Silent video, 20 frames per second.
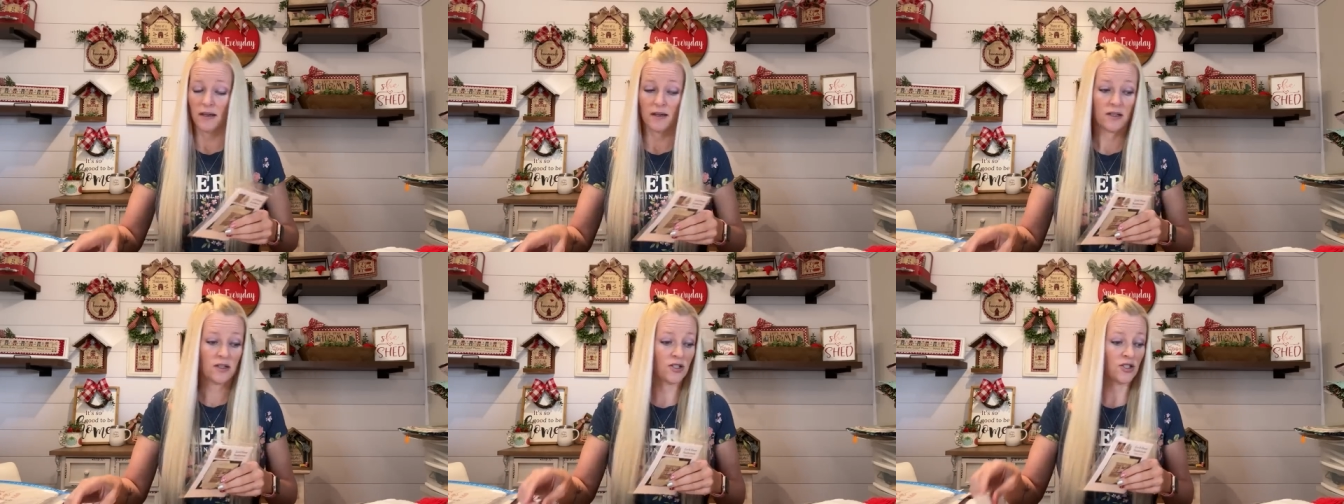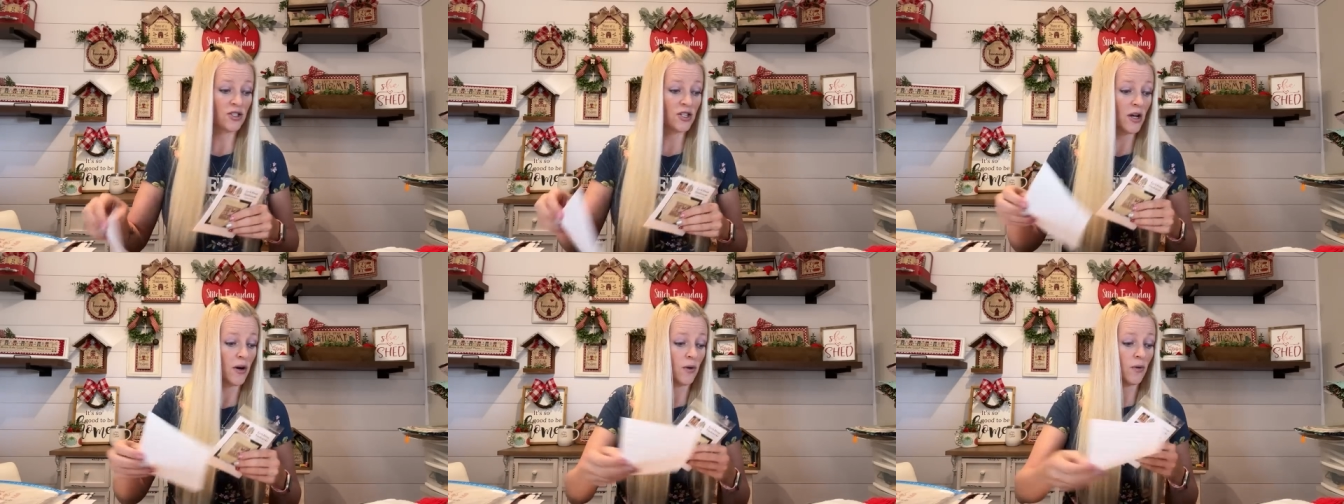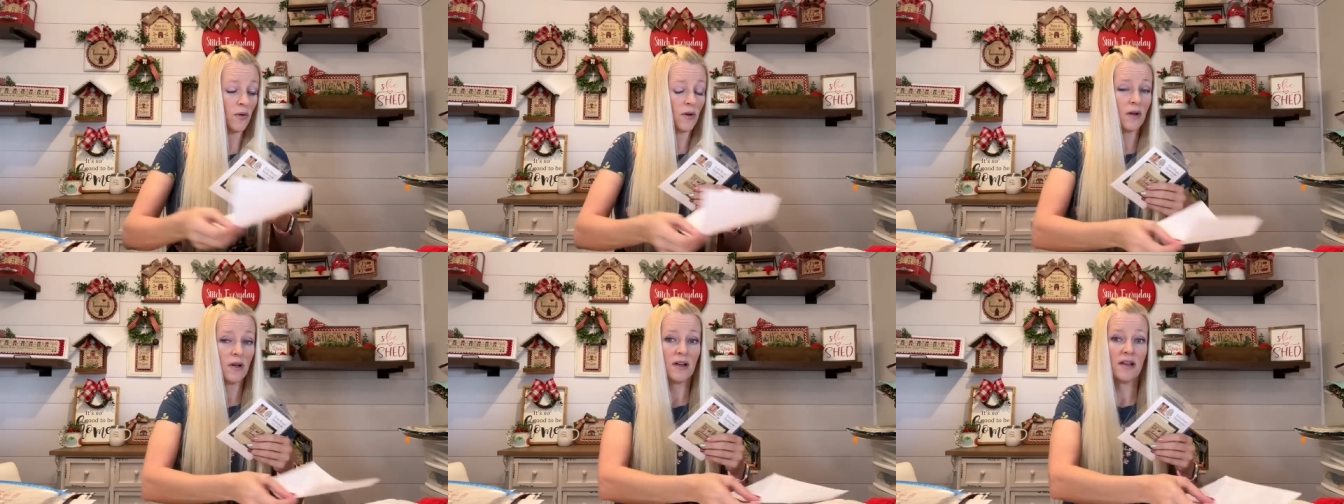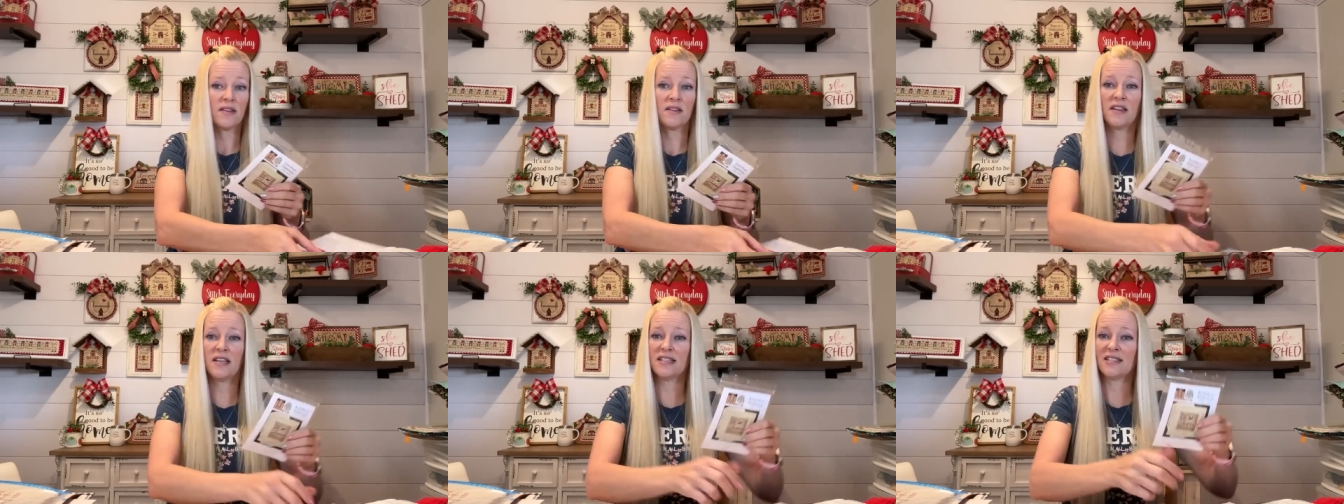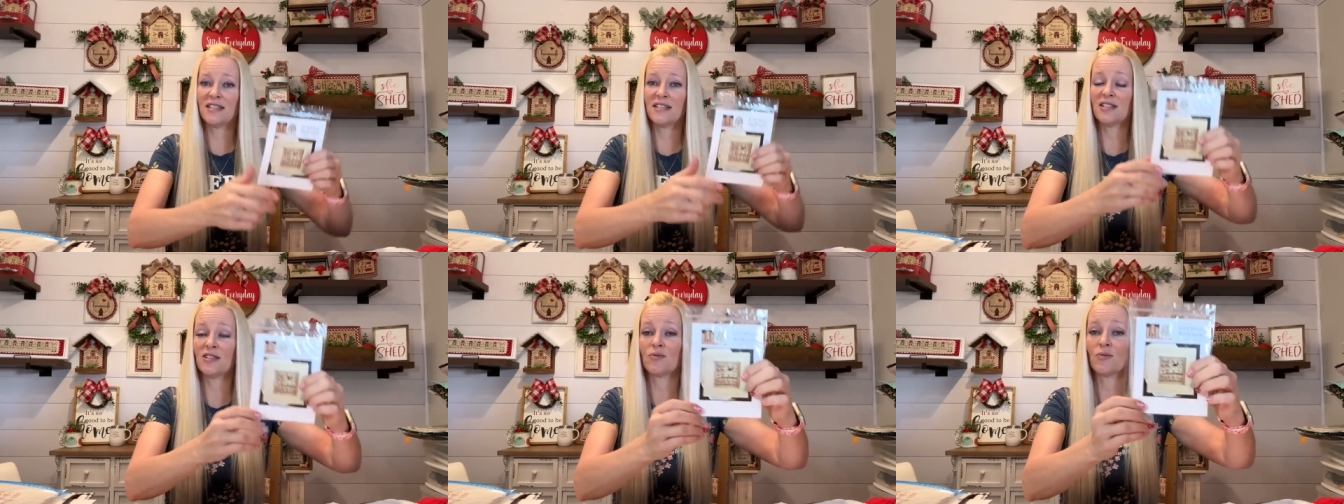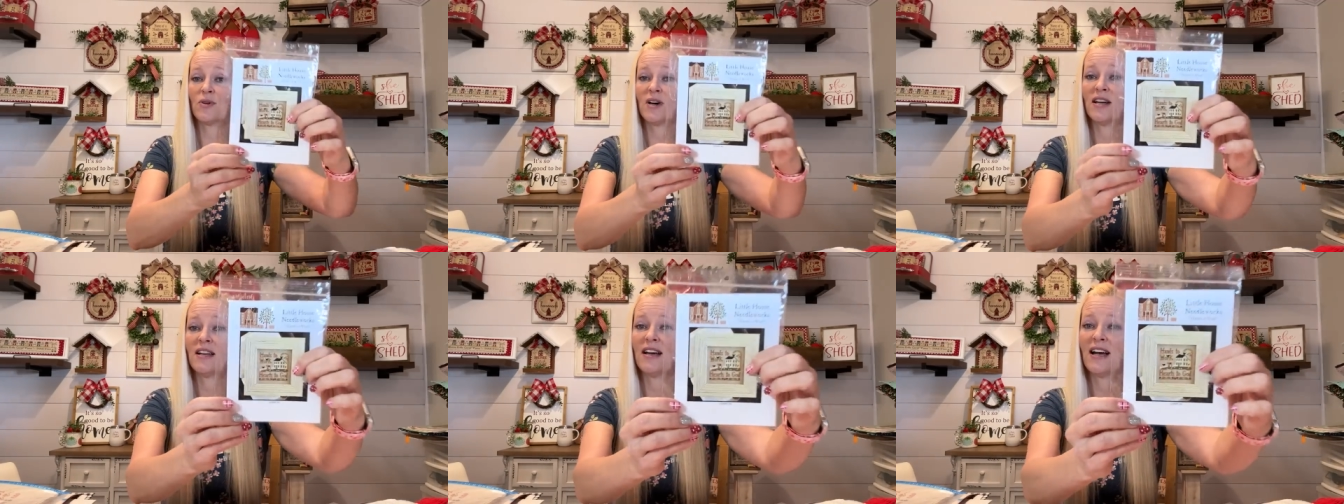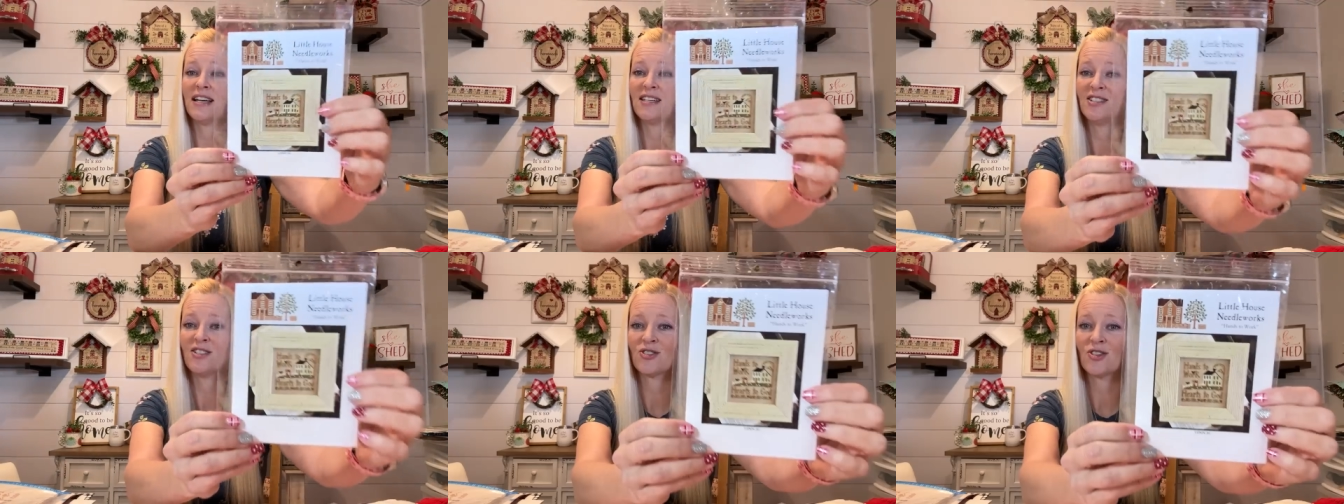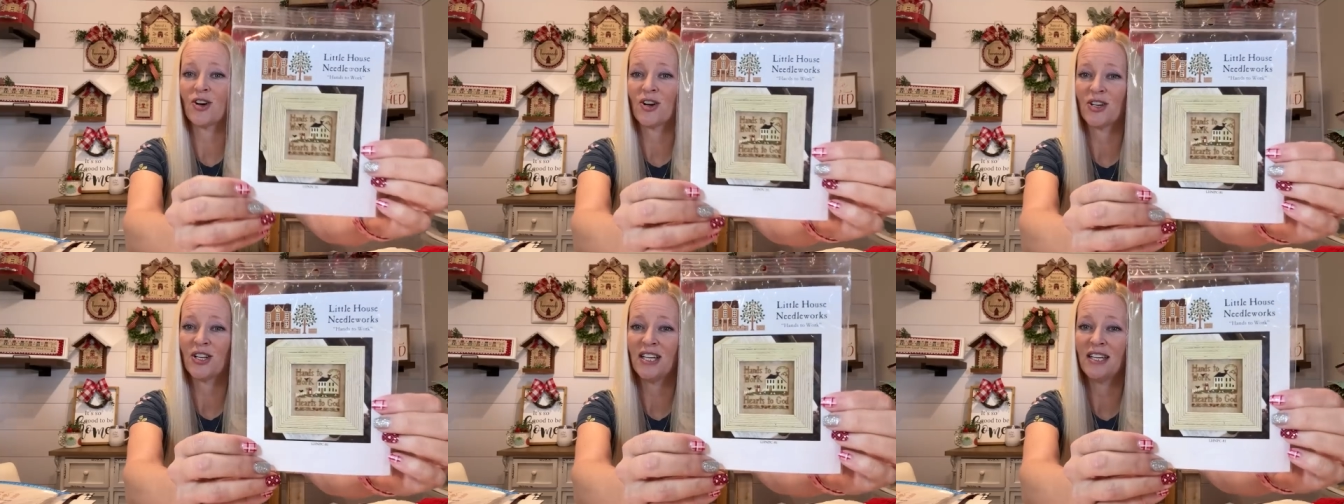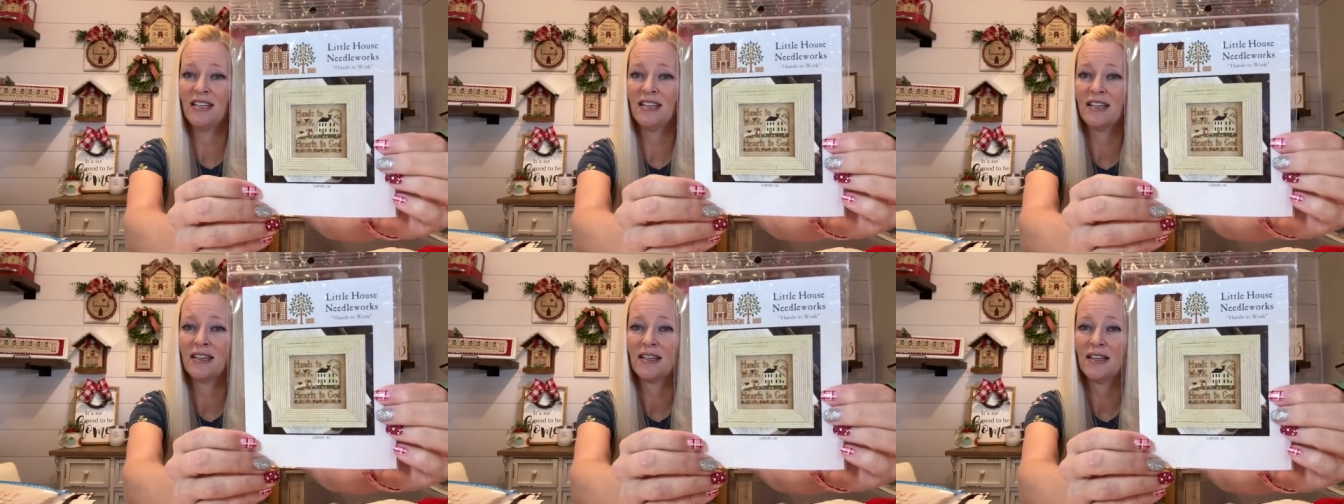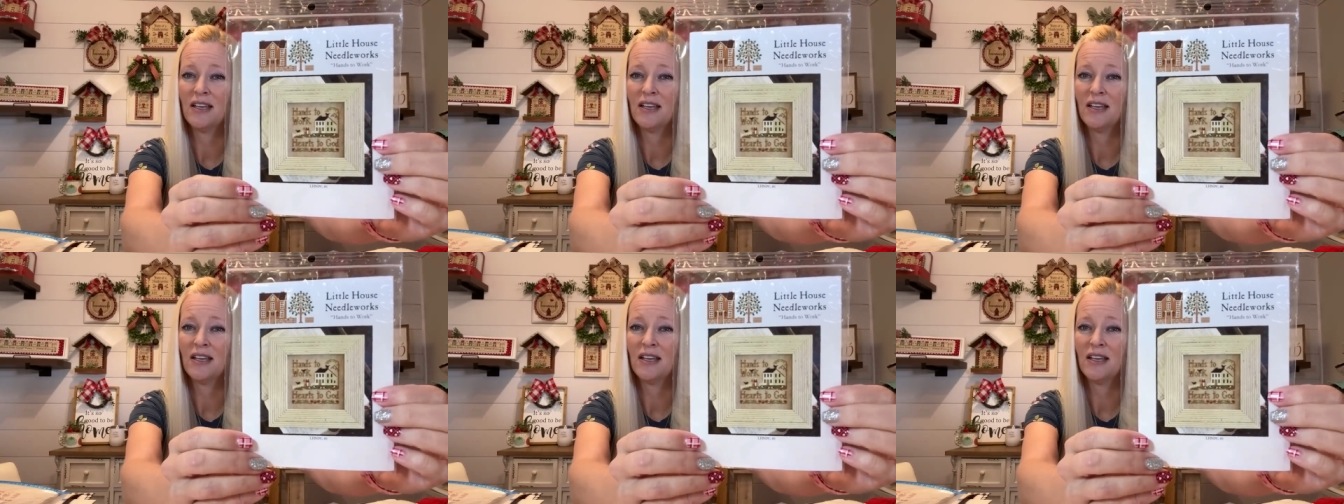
So this is what I started,